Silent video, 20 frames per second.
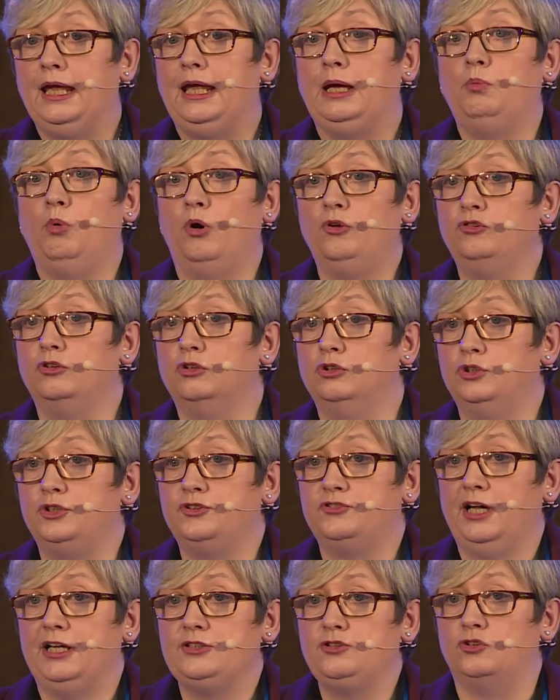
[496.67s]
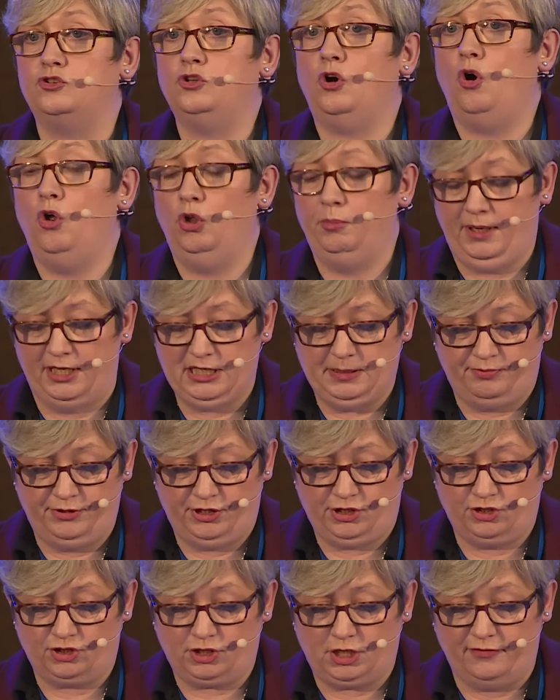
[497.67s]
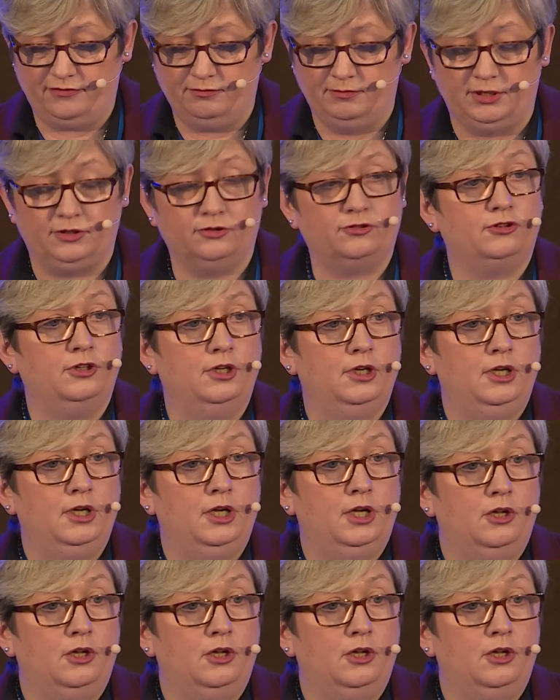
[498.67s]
It wasn't looked at all by the British Government.